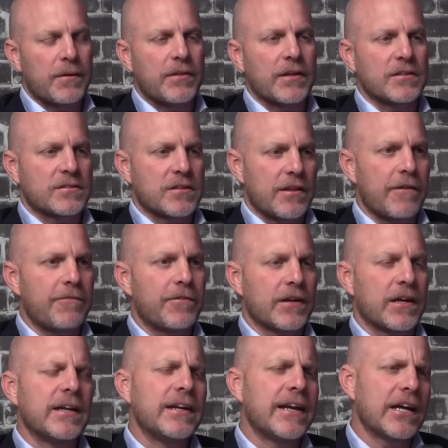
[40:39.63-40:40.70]
and then South
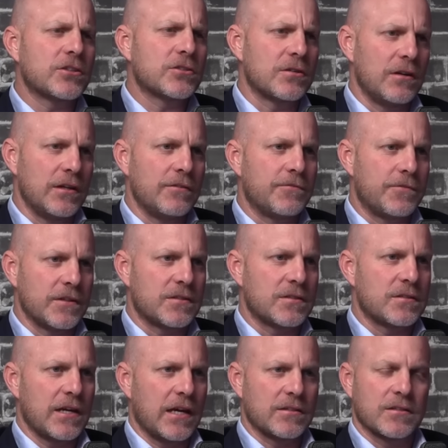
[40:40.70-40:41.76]
Africa naturally
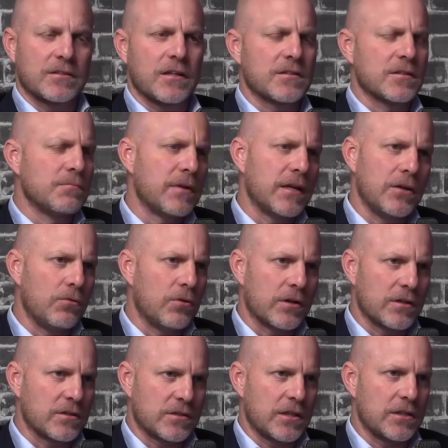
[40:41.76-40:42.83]
fits, as it does in many
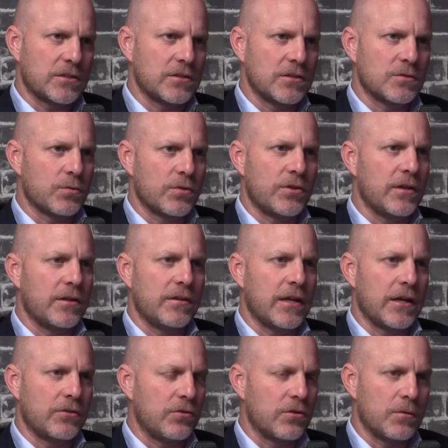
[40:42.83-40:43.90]
organizations within
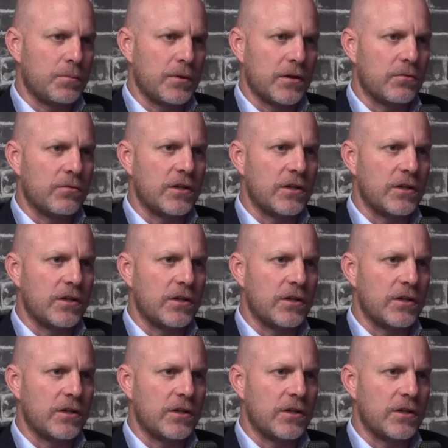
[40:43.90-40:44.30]
that European